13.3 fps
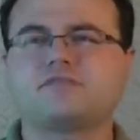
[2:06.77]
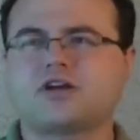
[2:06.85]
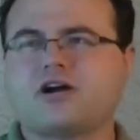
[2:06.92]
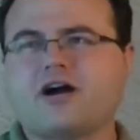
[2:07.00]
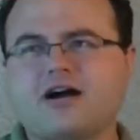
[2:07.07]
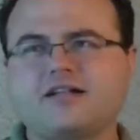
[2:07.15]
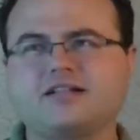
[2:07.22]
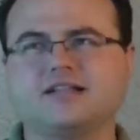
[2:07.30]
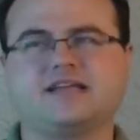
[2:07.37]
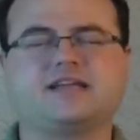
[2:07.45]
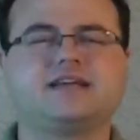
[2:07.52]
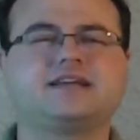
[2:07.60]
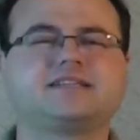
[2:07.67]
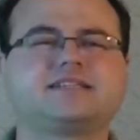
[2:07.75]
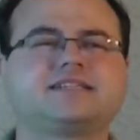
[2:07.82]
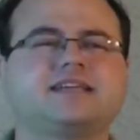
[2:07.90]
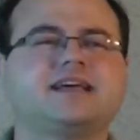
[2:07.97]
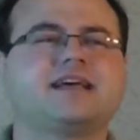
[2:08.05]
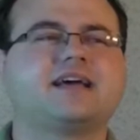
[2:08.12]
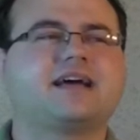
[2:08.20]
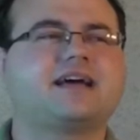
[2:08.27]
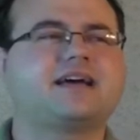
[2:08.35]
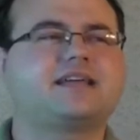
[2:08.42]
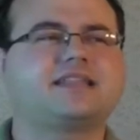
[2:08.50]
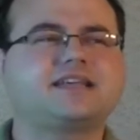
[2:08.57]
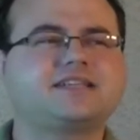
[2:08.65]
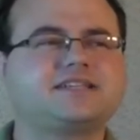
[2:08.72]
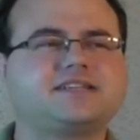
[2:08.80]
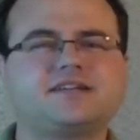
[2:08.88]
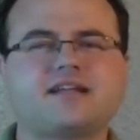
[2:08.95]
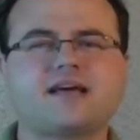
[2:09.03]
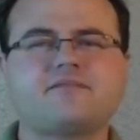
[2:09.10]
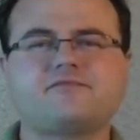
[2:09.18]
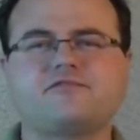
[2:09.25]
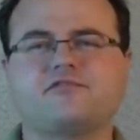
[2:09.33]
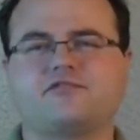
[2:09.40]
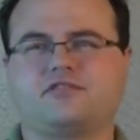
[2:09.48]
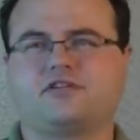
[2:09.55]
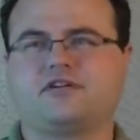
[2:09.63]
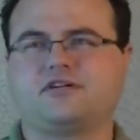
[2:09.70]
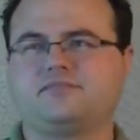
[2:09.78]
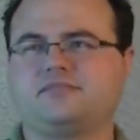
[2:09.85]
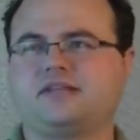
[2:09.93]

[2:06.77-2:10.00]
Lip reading: colleagues, they stood up for her.